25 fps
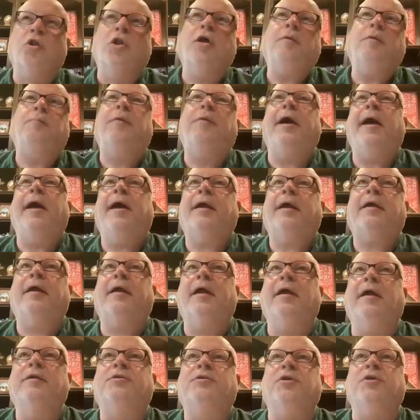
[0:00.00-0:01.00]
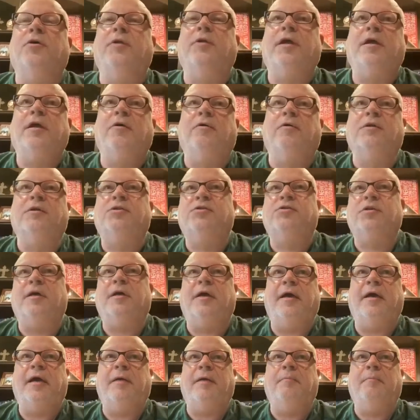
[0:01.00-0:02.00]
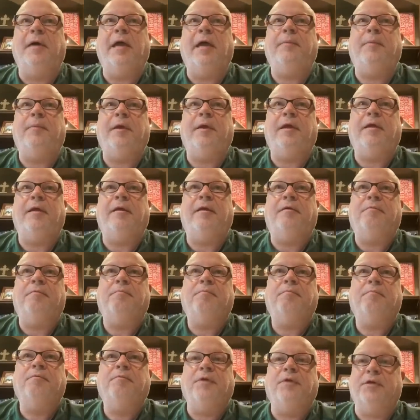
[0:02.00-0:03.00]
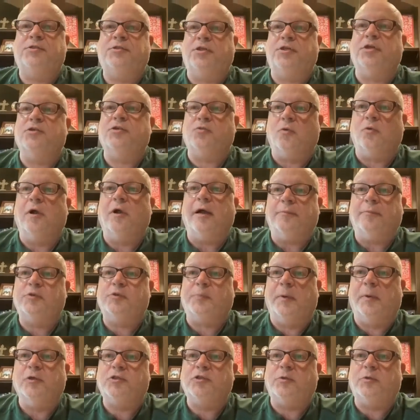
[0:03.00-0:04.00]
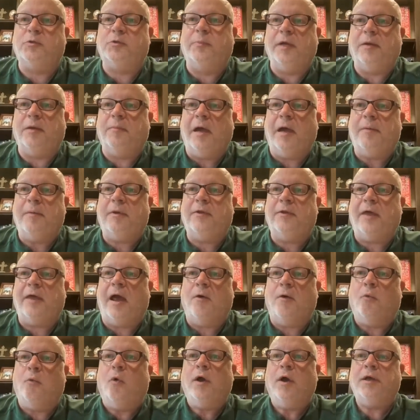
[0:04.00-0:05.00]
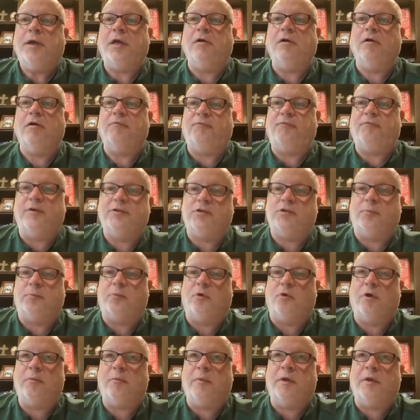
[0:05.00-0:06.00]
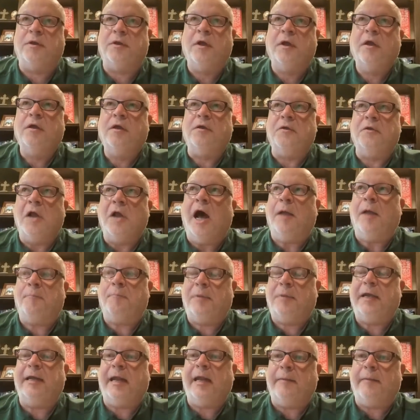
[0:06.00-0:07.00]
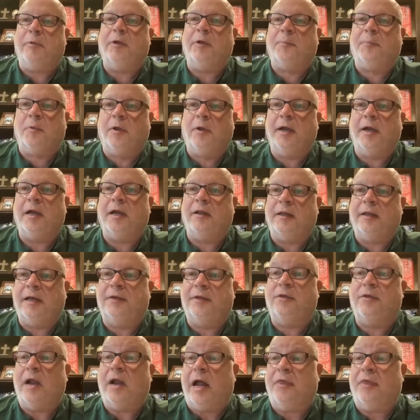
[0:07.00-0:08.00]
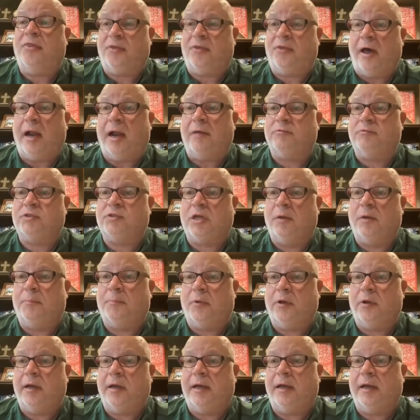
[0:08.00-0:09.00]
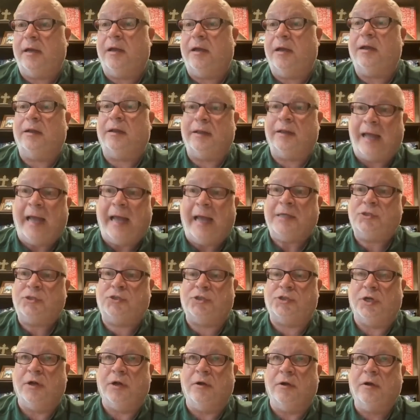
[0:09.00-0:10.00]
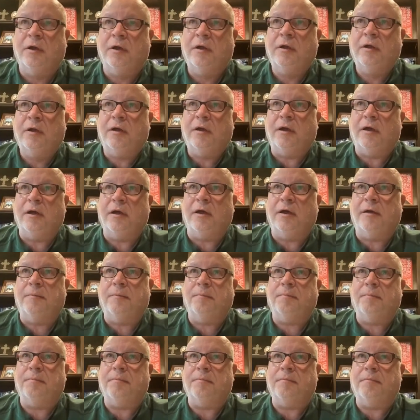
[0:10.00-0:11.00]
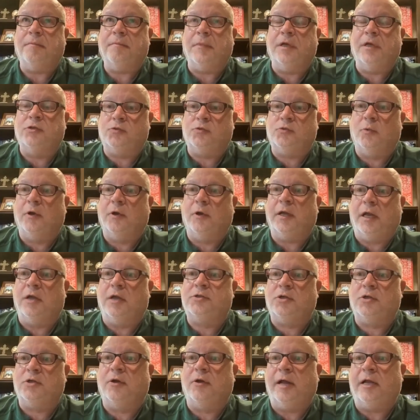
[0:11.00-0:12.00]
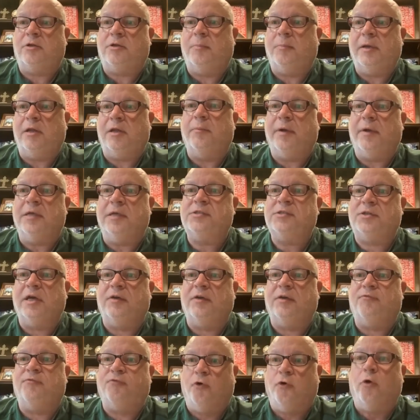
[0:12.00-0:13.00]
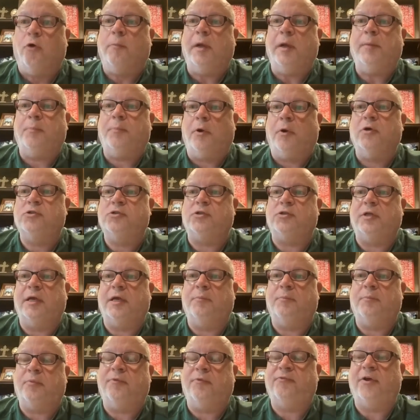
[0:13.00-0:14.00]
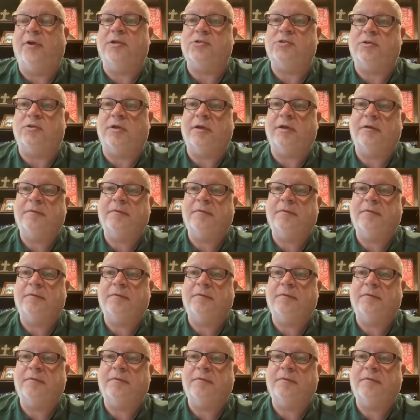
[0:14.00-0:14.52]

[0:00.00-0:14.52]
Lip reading: back, Antonio, and say, hey, maybe this is where I'm supposed to be? Maybe that 1 year of disappointment, not being able to play in a league that I thought I was going to play in last year, is really going to turn out to be the best thing for me personally and professionally.